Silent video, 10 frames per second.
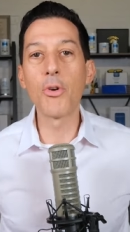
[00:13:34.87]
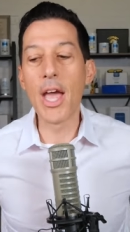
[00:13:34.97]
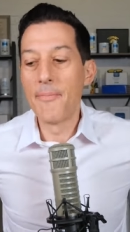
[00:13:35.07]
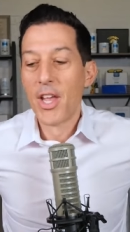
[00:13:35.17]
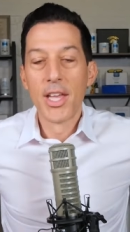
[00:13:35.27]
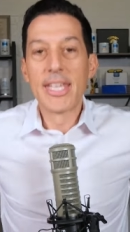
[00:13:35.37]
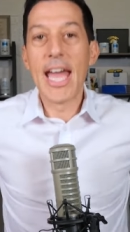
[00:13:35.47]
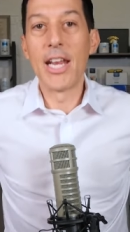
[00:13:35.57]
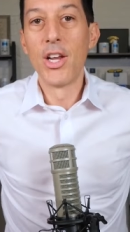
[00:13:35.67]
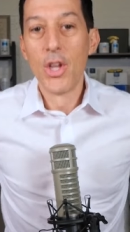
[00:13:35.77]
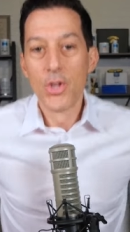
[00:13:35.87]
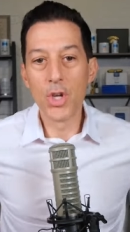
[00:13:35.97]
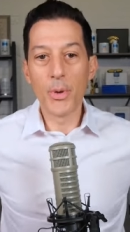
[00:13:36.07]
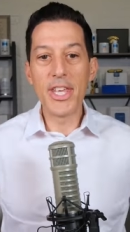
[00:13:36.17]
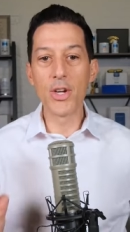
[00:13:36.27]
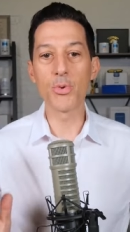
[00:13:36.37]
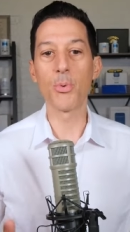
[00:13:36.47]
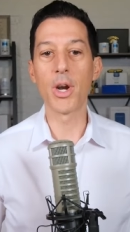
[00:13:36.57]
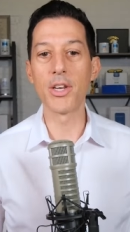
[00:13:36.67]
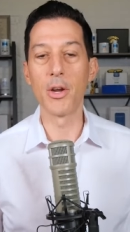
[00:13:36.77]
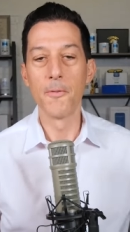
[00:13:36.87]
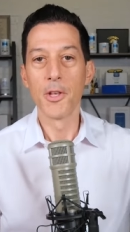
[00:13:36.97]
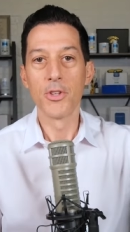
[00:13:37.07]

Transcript: Okay, get it. So here's what we want to do.